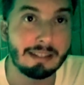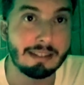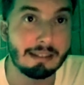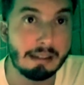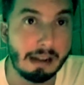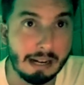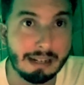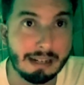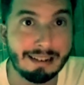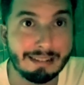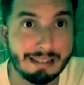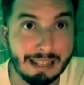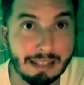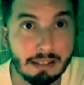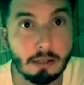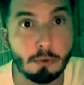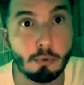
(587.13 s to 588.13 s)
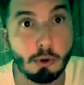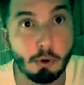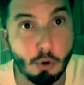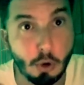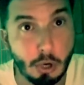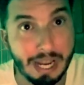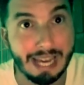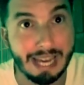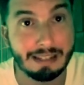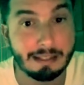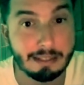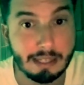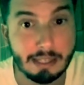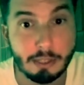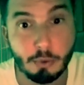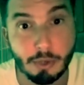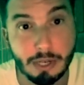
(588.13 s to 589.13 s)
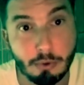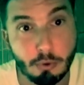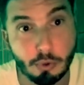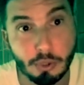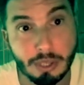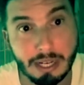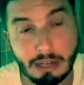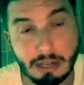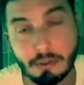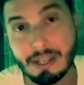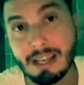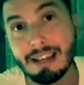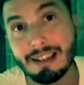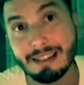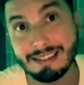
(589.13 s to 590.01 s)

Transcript: this darker dentin will connect the three root canals.